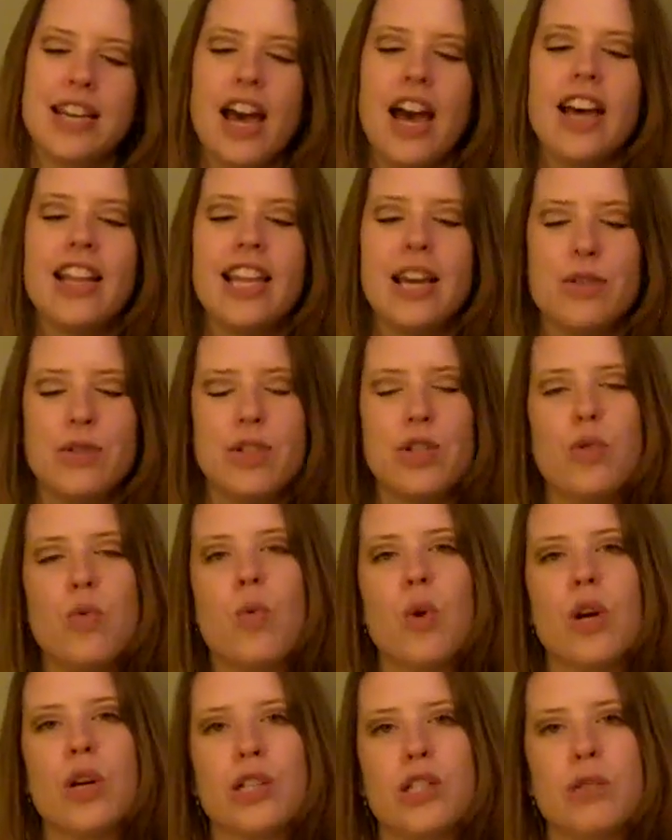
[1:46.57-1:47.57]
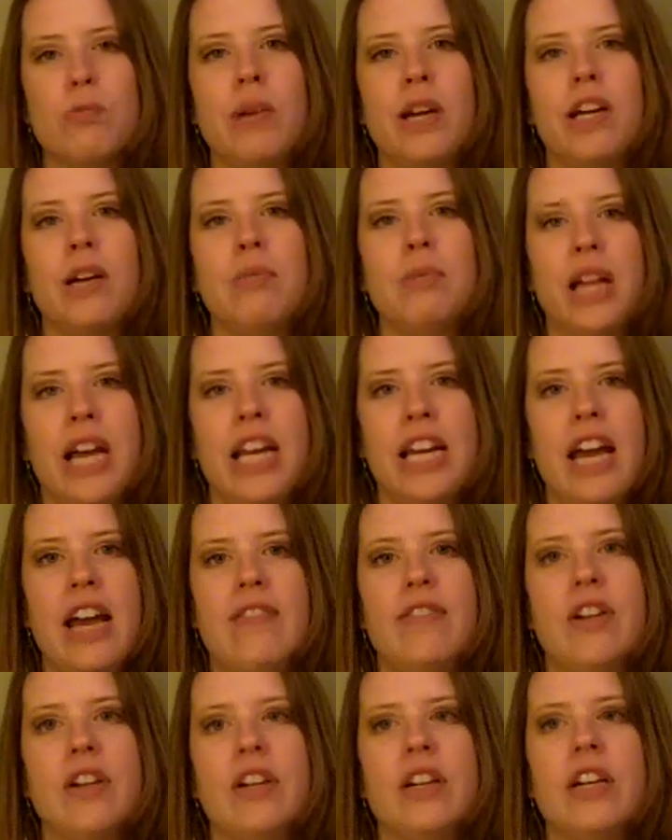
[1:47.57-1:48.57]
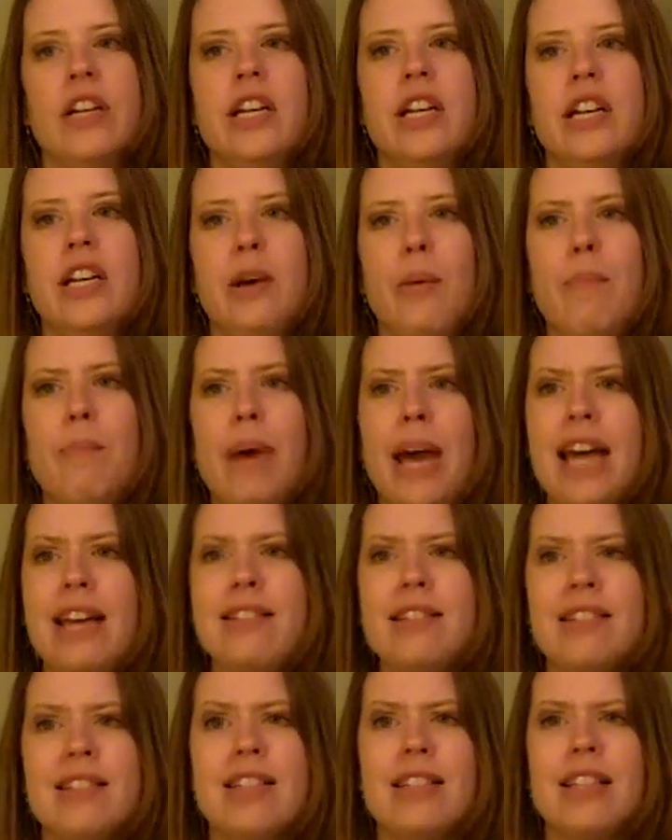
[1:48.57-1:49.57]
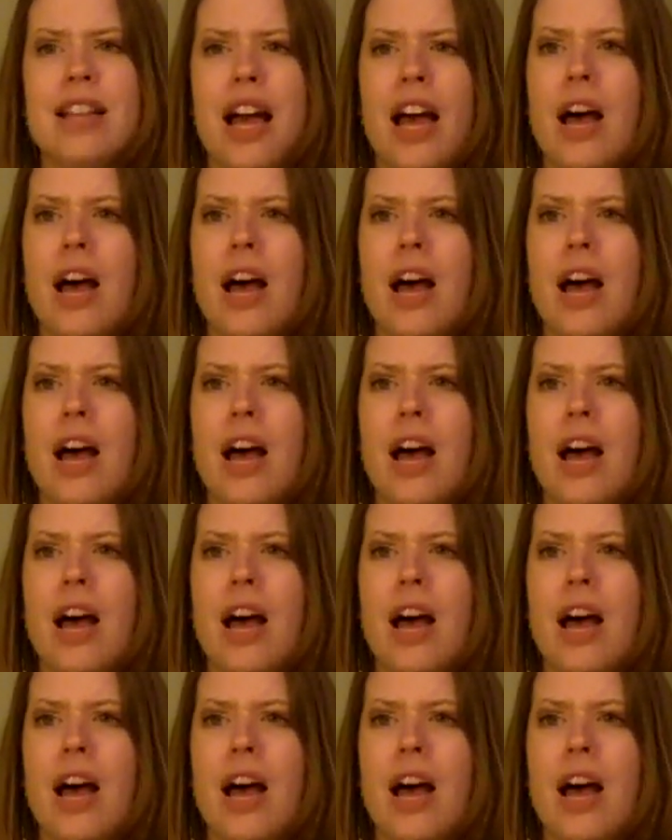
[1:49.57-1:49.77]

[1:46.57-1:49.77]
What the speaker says: That was the worst pickup line ever. Best?